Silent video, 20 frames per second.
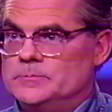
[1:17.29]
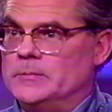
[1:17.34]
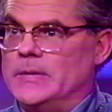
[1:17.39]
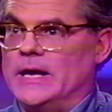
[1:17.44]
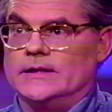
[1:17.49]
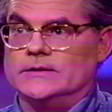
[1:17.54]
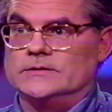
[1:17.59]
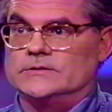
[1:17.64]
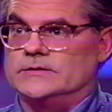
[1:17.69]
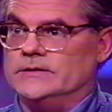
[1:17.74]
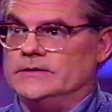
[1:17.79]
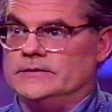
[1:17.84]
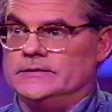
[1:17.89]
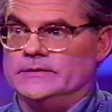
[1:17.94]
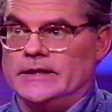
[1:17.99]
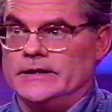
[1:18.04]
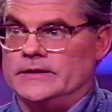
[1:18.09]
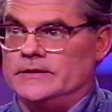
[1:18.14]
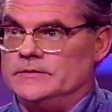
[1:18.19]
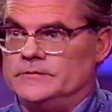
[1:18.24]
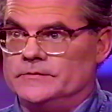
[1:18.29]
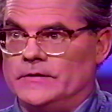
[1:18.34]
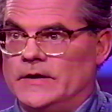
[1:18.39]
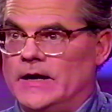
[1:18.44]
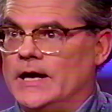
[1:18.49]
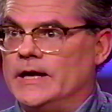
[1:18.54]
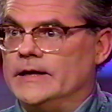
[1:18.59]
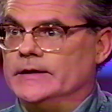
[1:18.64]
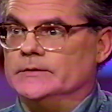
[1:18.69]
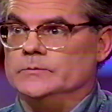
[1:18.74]
medicine, they can
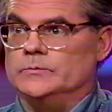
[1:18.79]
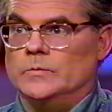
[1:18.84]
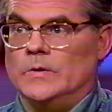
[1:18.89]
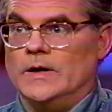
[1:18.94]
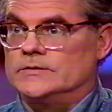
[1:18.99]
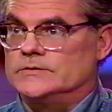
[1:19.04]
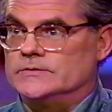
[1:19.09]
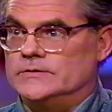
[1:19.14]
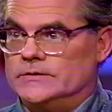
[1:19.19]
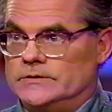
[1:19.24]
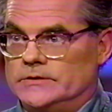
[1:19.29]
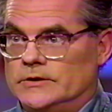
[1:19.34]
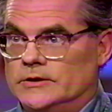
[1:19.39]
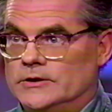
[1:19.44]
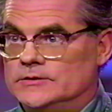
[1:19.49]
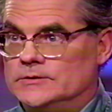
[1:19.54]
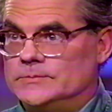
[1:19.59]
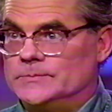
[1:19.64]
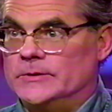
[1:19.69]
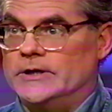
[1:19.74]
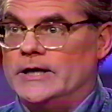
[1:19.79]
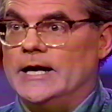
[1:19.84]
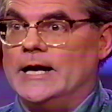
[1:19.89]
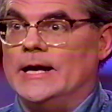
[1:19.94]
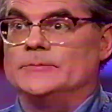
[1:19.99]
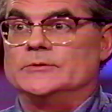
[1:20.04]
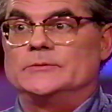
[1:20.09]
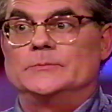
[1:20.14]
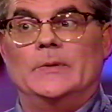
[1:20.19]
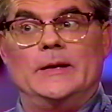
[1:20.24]
find Western goods
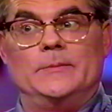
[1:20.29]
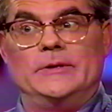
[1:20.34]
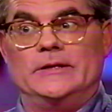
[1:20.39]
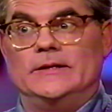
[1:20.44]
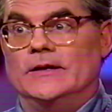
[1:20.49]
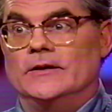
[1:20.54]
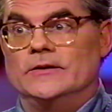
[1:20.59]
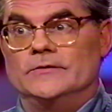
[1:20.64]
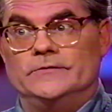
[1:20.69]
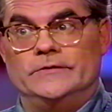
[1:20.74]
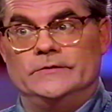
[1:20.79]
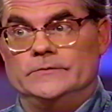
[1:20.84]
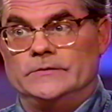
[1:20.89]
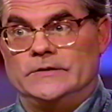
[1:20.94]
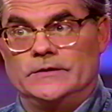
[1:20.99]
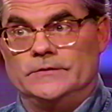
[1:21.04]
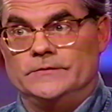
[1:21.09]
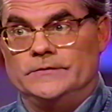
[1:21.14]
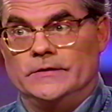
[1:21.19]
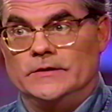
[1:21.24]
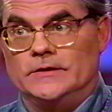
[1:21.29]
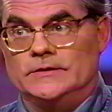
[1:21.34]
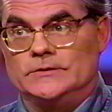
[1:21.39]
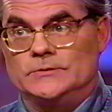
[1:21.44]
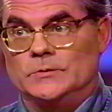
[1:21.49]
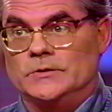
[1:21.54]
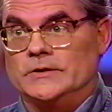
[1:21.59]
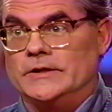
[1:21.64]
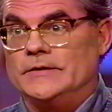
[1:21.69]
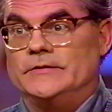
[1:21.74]
perhaps. Maybe their
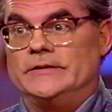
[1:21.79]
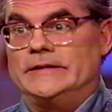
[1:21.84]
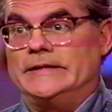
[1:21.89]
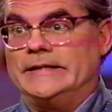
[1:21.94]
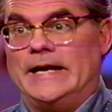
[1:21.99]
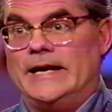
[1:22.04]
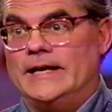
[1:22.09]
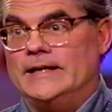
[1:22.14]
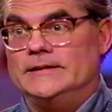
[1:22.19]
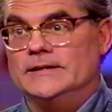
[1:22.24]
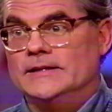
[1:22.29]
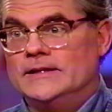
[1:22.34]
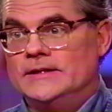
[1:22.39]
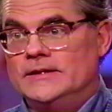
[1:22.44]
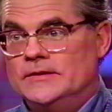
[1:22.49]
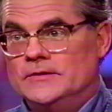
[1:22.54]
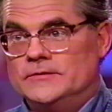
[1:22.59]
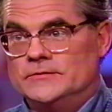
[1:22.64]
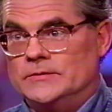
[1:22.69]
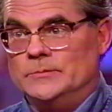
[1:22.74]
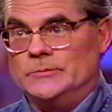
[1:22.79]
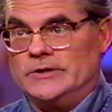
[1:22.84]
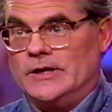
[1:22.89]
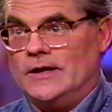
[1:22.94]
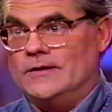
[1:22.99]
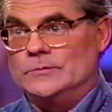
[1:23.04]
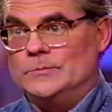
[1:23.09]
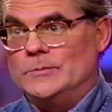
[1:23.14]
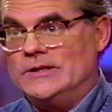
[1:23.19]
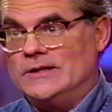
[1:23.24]
village will even get from
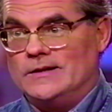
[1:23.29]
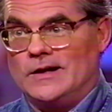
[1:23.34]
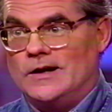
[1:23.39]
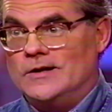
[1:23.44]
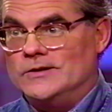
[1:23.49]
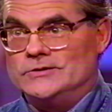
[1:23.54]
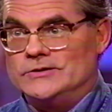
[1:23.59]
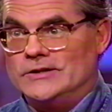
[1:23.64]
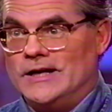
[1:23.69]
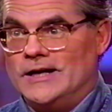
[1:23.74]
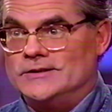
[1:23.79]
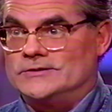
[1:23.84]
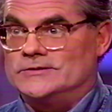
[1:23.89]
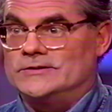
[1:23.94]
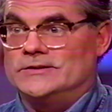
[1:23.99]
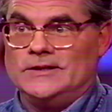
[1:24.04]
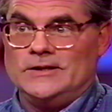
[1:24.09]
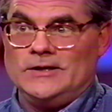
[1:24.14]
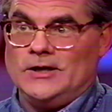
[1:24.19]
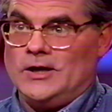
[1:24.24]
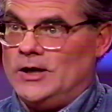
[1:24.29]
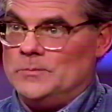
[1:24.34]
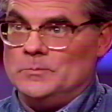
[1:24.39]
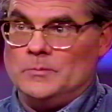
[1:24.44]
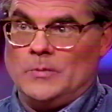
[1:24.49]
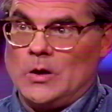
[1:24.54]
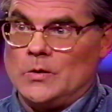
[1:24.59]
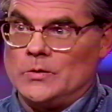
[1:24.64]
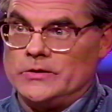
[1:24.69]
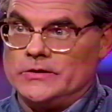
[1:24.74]
government largesse a
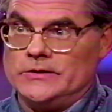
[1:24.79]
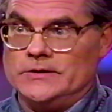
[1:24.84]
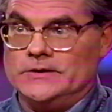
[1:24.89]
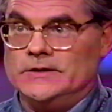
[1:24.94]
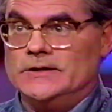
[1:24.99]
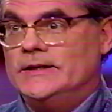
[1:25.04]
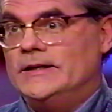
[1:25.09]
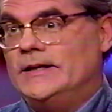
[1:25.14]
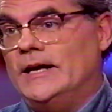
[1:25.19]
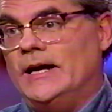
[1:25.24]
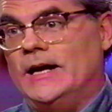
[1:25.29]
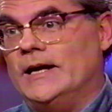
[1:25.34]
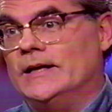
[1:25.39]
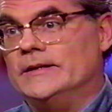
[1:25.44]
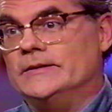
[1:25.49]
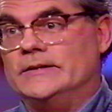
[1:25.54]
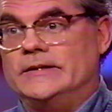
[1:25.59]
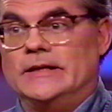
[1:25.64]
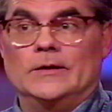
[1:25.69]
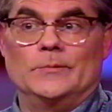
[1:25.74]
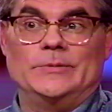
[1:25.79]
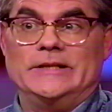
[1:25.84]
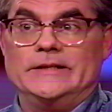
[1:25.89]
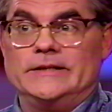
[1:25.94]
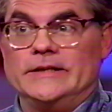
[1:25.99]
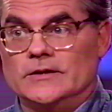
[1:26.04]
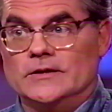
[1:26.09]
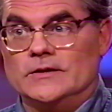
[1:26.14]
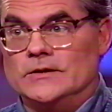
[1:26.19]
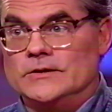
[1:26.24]
motor, and they'll be
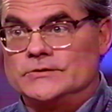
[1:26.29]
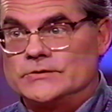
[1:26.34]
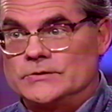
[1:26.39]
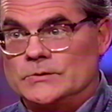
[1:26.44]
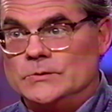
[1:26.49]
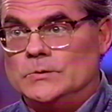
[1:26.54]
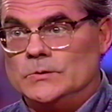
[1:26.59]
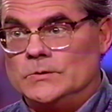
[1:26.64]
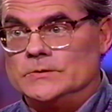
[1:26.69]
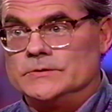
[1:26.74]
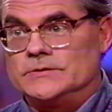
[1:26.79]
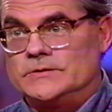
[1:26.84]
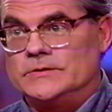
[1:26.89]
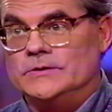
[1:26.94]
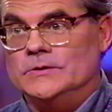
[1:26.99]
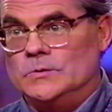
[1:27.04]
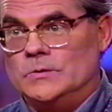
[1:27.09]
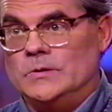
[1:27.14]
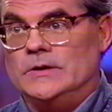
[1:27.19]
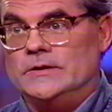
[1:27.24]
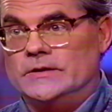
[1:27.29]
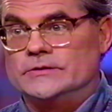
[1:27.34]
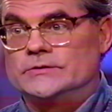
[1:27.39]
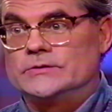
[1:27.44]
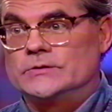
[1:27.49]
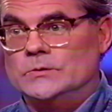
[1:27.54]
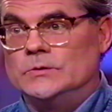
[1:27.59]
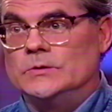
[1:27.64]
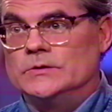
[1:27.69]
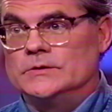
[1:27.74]
nearer the schools too. The
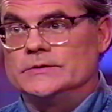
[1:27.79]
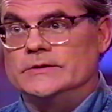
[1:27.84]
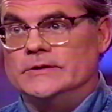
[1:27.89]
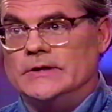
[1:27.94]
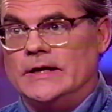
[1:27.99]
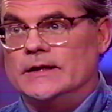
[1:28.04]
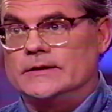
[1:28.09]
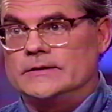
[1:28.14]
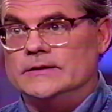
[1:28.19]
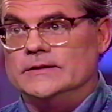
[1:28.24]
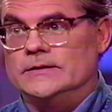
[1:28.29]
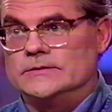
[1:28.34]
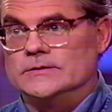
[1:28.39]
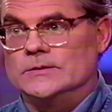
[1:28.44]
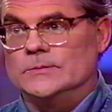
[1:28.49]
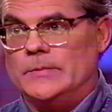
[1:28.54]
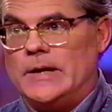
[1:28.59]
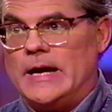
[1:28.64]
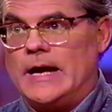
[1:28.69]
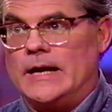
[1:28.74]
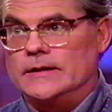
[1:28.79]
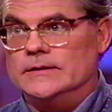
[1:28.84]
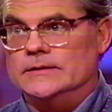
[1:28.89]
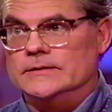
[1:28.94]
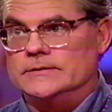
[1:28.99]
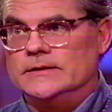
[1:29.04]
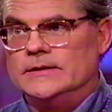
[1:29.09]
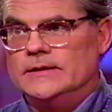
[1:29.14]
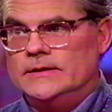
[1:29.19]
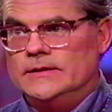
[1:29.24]
schools are acting as a
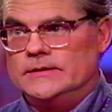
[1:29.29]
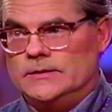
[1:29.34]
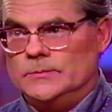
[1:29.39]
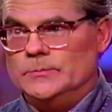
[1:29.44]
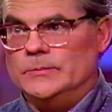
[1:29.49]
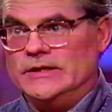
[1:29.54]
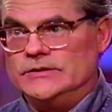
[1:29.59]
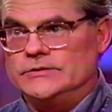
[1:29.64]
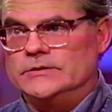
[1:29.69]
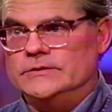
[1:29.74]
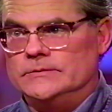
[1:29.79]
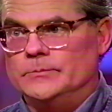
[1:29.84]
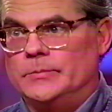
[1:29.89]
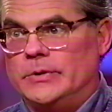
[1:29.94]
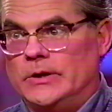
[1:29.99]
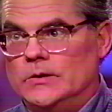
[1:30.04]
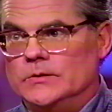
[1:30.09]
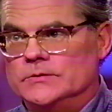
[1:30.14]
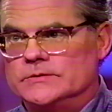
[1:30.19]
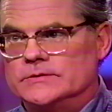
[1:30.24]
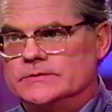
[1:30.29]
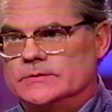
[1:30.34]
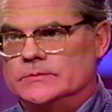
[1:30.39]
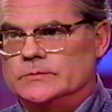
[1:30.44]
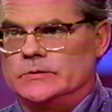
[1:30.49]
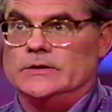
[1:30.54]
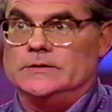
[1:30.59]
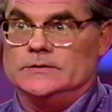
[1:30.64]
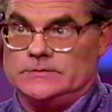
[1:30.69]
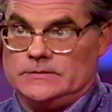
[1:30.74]
magnet, the mission posts,
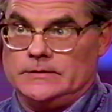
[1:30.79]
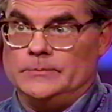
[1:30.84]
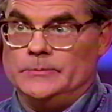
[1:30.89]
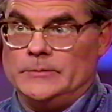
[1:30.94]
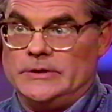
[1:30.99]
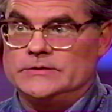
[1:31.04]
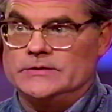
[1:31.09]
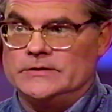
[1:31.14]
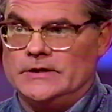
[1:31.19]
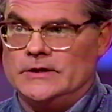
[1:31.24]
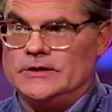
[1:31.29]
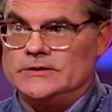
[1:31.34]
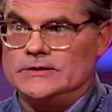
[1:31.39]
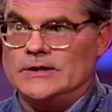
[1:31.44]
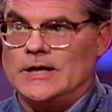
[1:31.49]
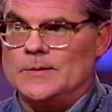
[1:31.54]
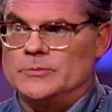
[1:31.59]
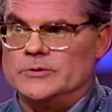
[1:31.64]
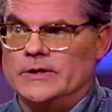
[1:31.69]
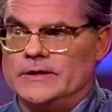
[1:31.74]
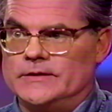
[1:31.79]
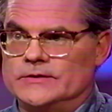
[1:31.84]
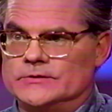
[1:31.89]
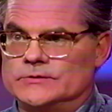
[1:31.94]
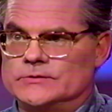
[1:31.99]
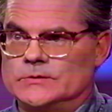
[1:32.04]
because the missionaries operate the